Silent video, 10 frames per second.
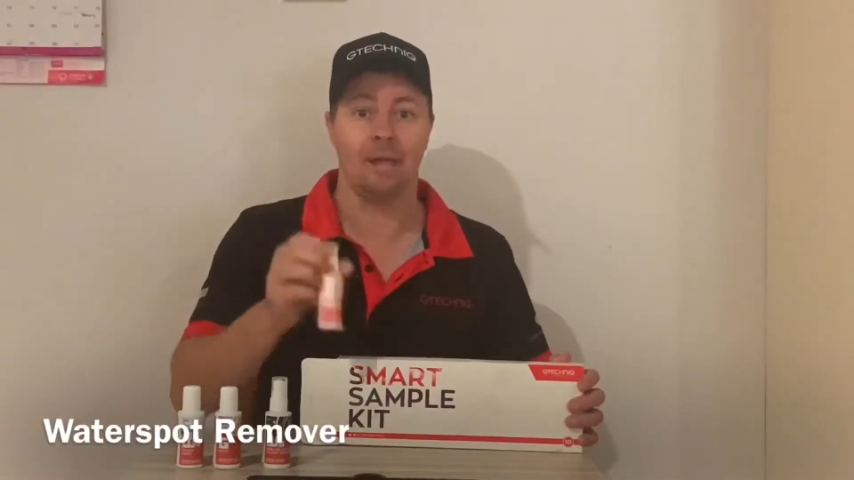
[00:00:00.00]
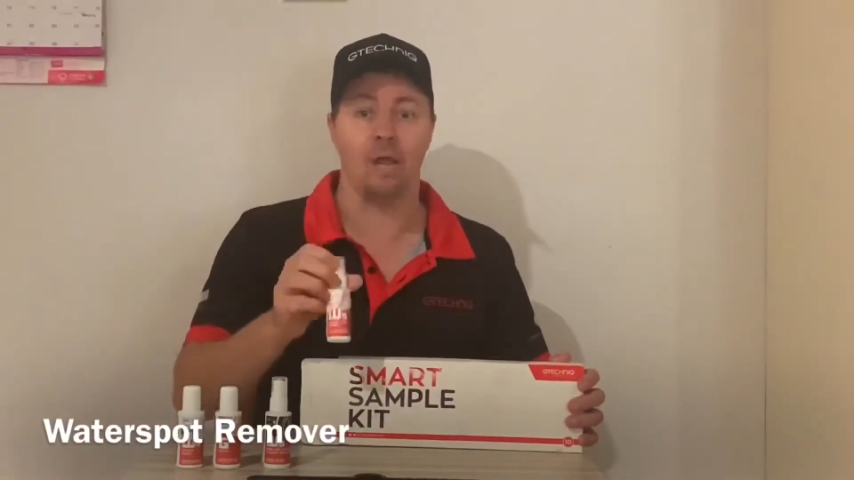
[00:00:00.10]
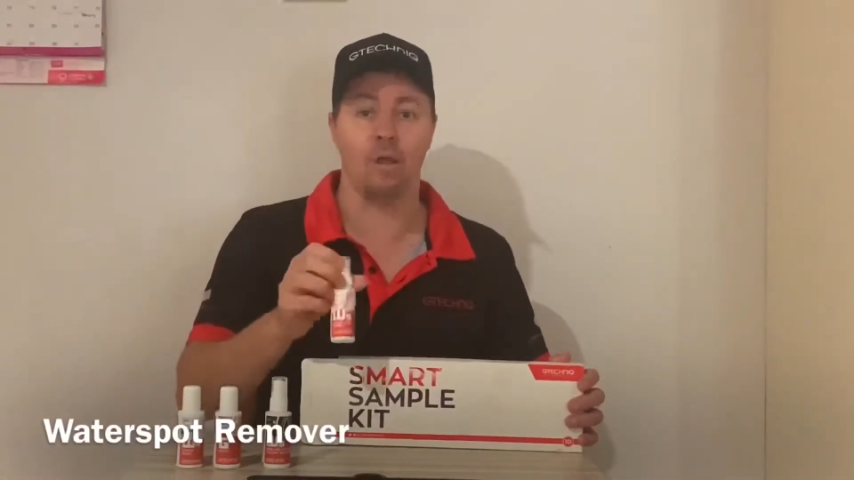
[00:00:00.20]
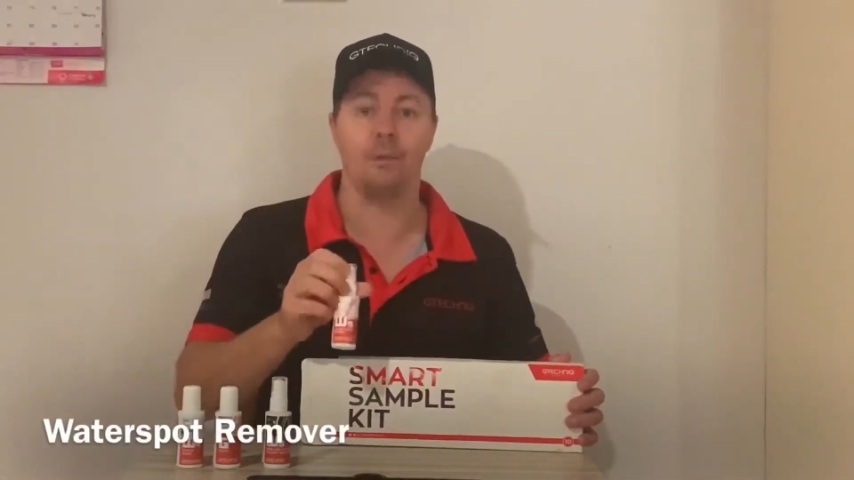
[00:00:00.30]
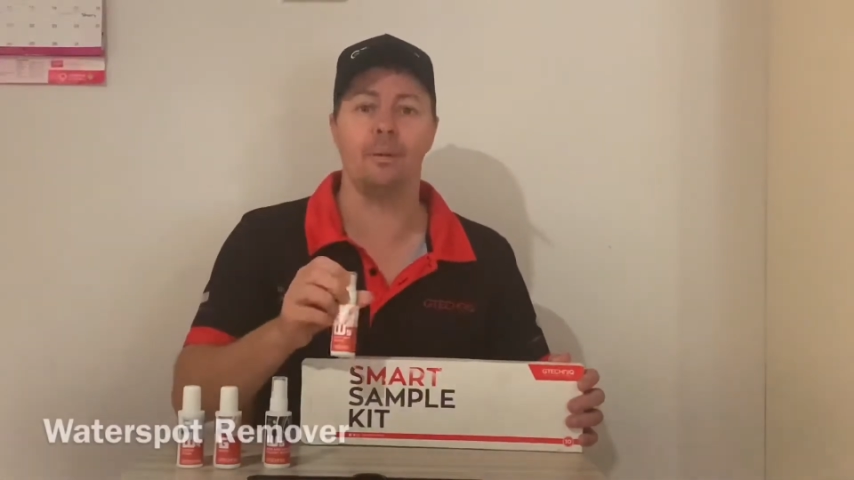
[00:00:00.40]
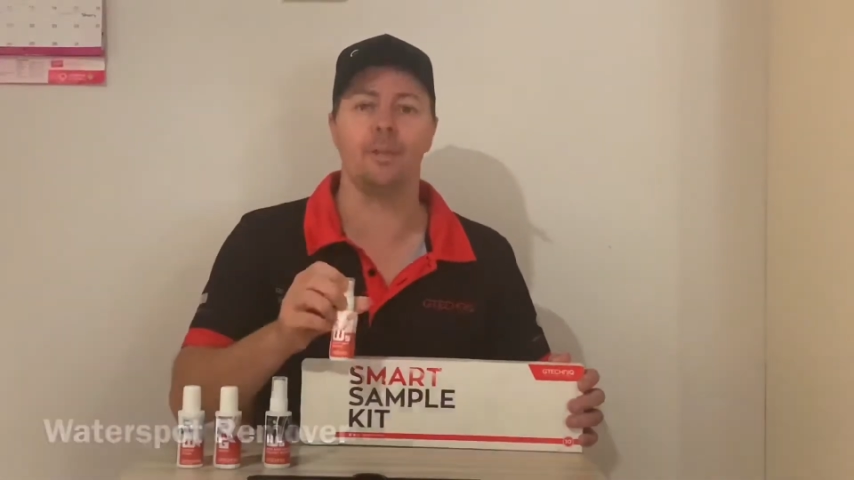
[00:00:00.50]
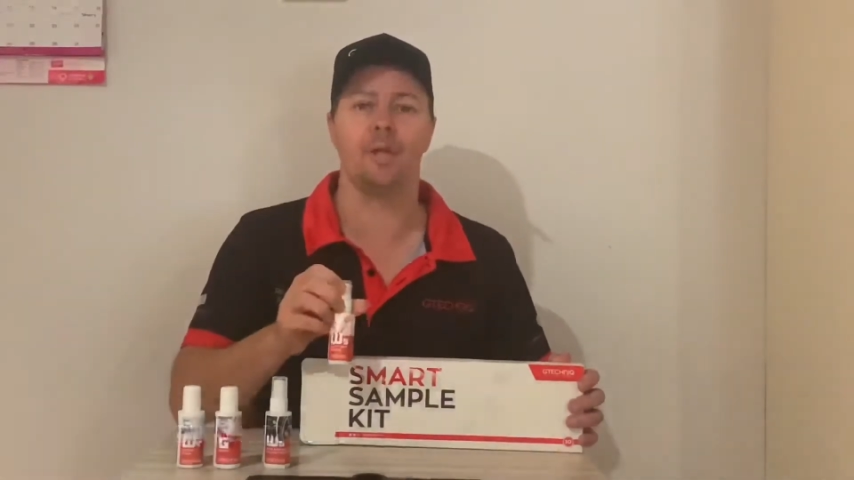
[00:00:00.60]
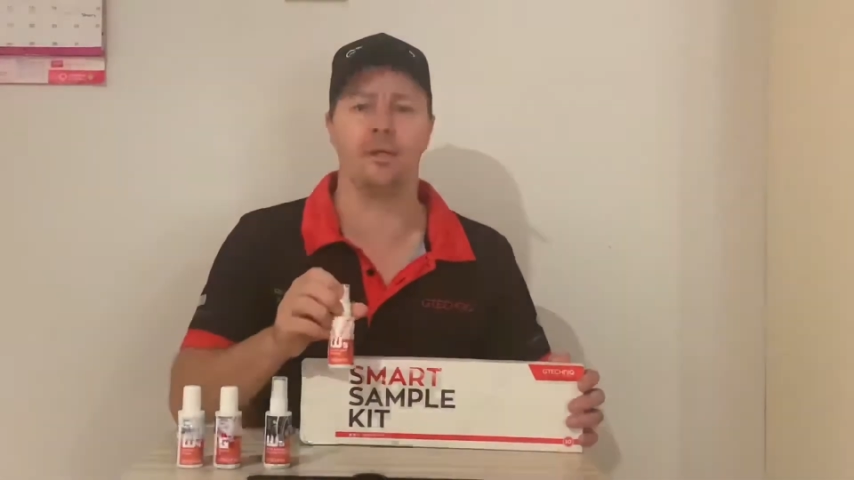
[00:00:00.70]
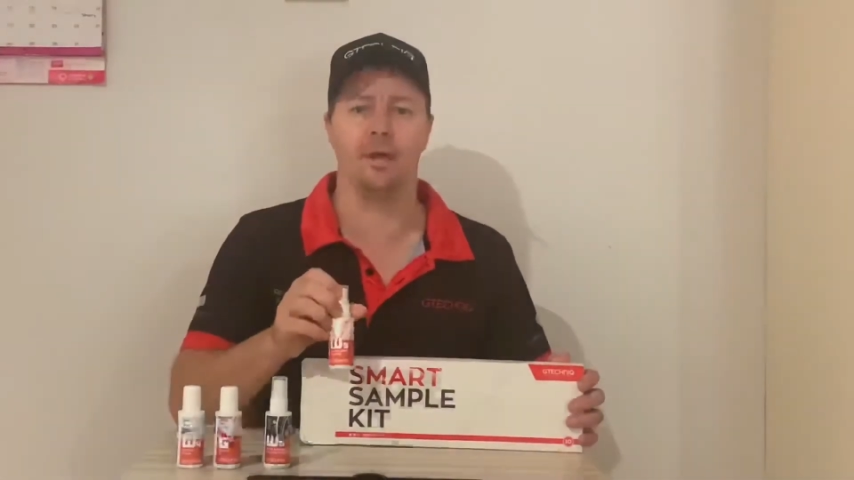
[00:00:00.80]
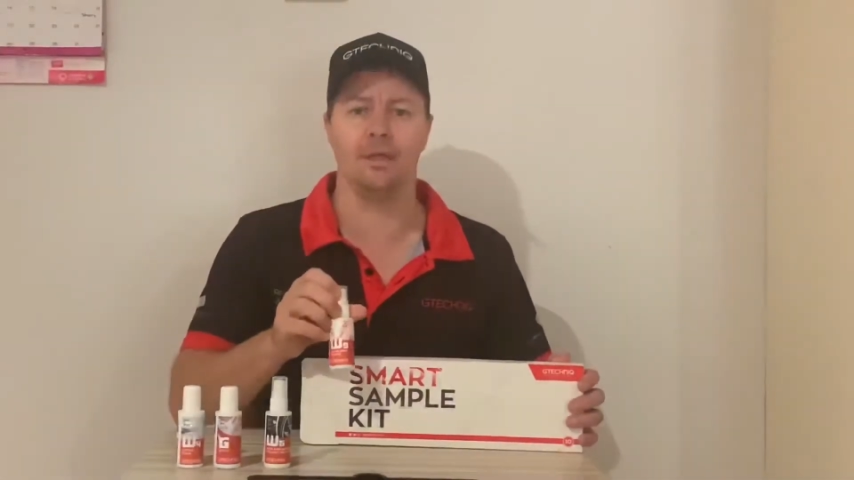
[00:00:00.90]
A lot of people
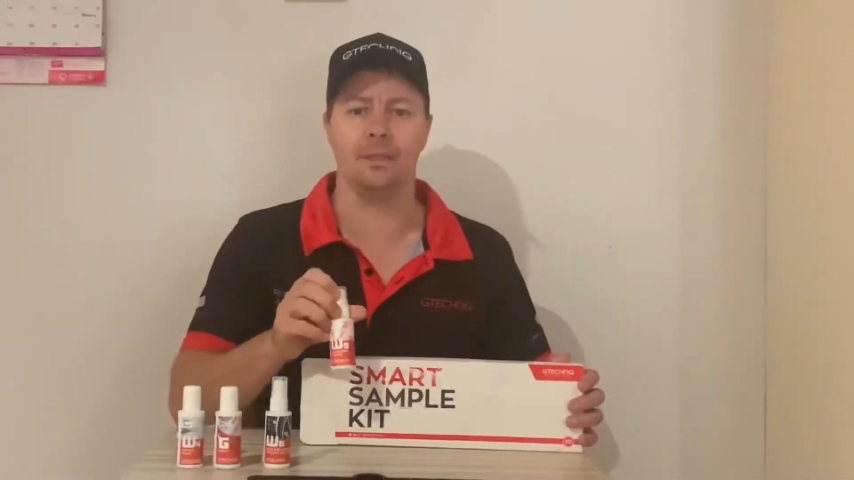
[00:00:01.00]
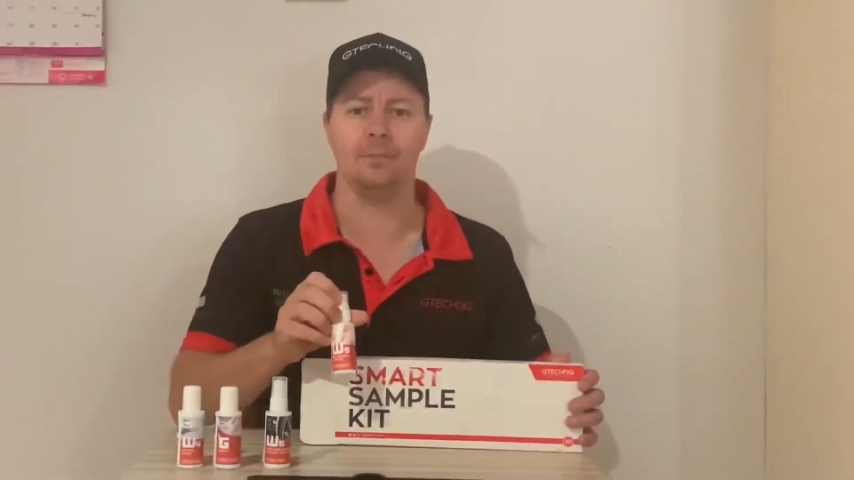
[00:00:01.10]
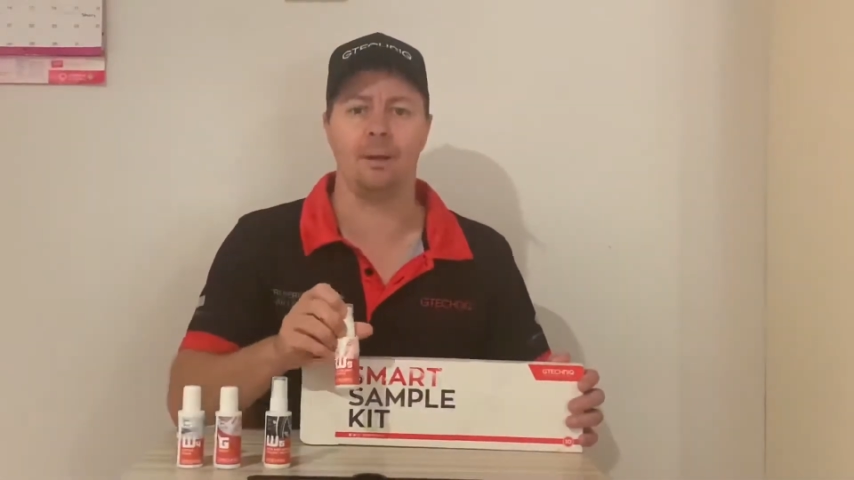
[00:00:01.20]
don't know this,